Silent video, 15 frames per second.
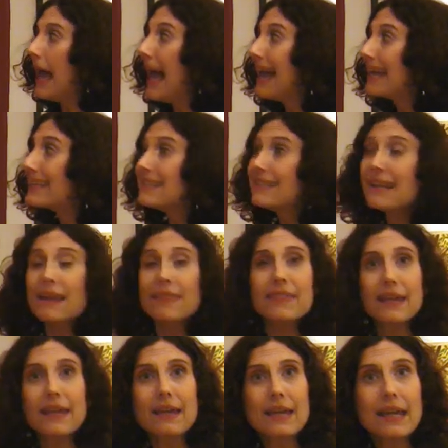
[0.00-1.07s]
And
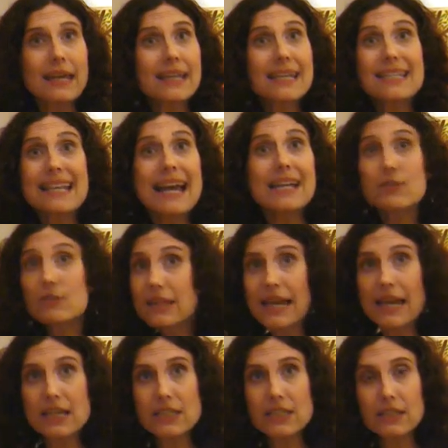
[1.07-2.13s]
nothing in his
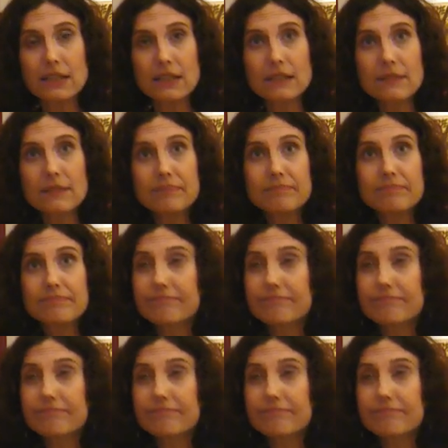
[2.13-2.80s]
education